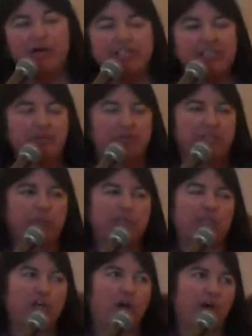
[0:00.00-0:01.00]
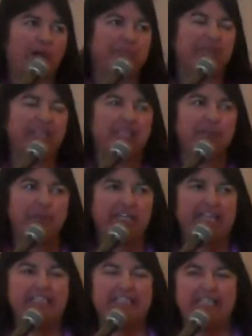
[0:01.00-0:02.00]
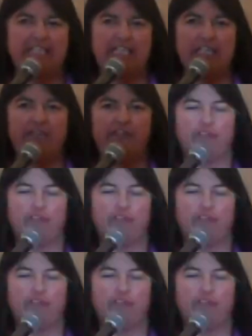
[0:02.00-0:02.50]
The question was, will the co-op eliminate the need